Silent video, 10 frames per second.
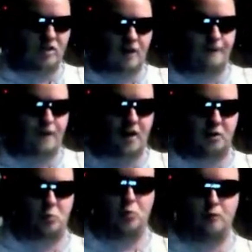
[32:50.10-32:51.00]
he's just, like,
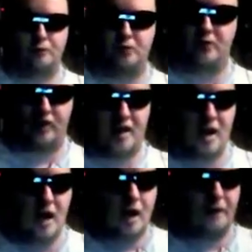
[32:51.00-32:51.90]
fucking ruthless.
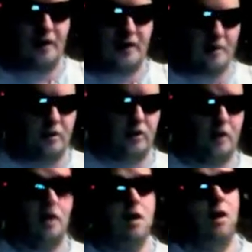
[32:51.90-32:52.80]
Like, for
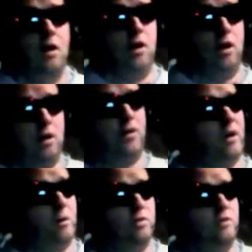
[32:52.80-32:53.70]
example, he's like,
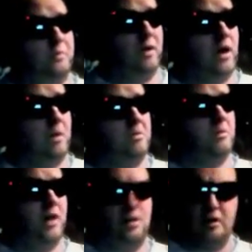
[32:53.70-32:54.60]
yeah, that was his
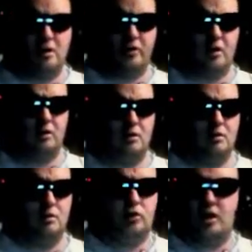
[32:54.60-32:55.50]
problem. And Leonardo's like,
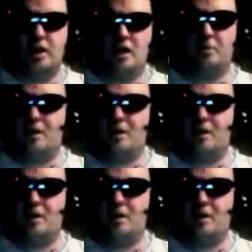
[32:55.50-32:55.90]
who said he